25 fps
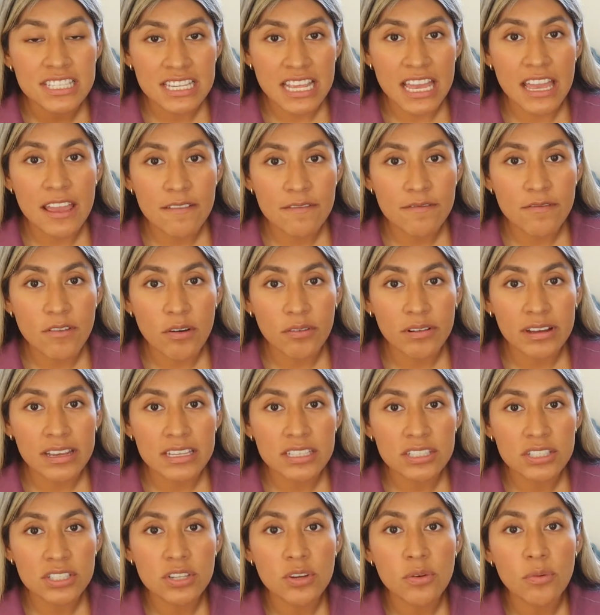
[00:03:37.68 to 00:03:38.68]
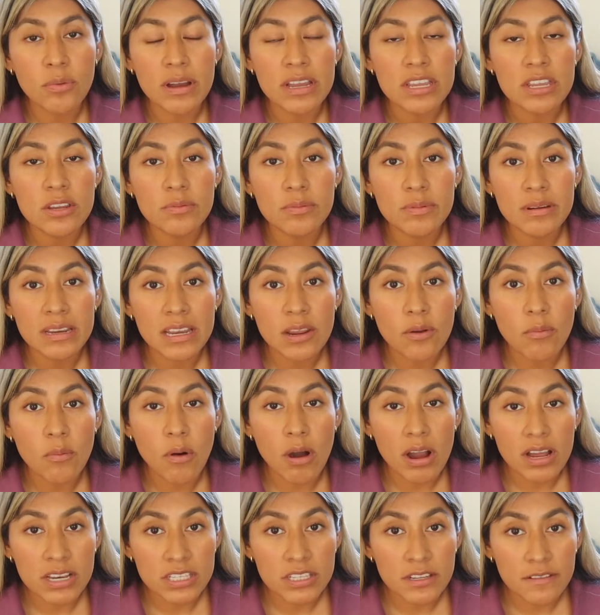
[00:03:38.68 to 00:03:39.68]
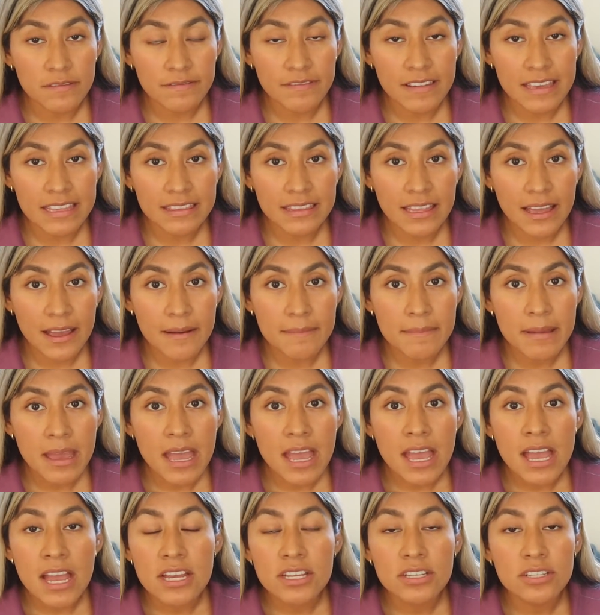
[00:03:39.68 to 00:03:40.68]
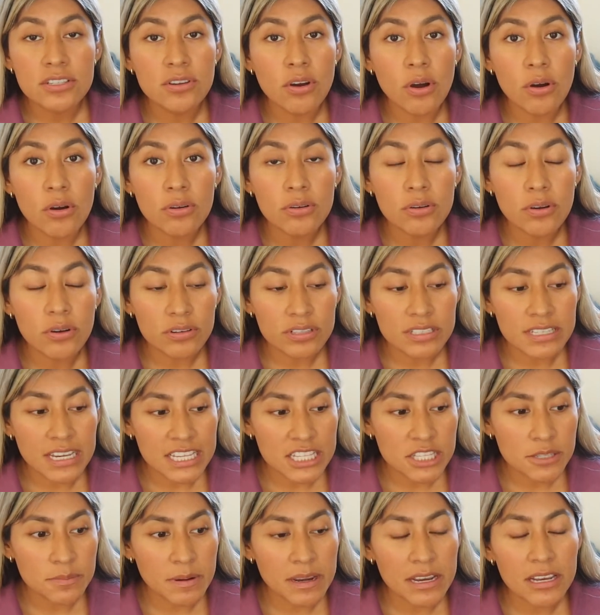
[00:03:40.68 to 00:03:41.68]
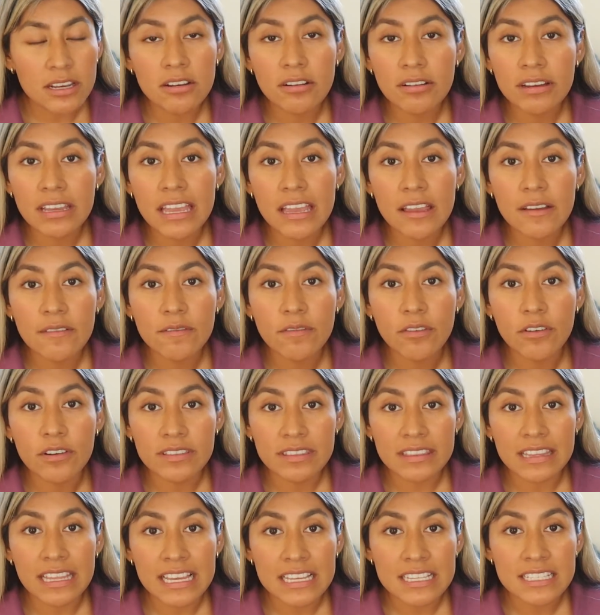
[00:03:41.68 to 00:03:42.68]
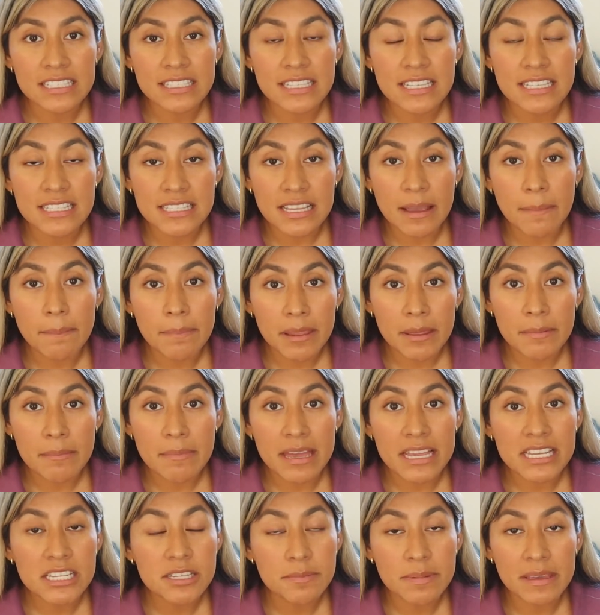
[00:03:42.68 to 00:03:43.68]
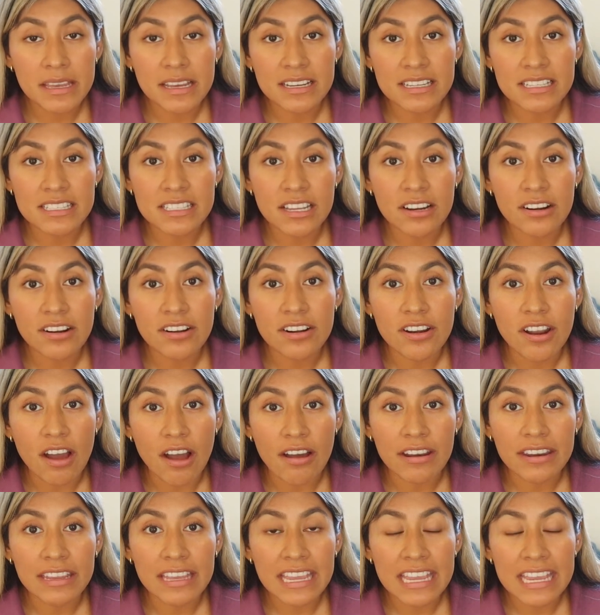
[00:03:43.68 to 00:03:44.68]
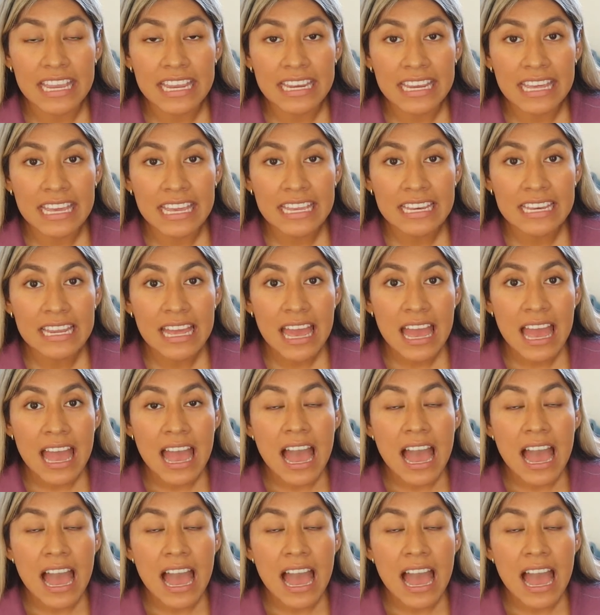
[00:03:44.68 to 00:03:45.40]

stay focused to what you really want to feed them. Don't go desperate looking for things to supplement because they are not eating.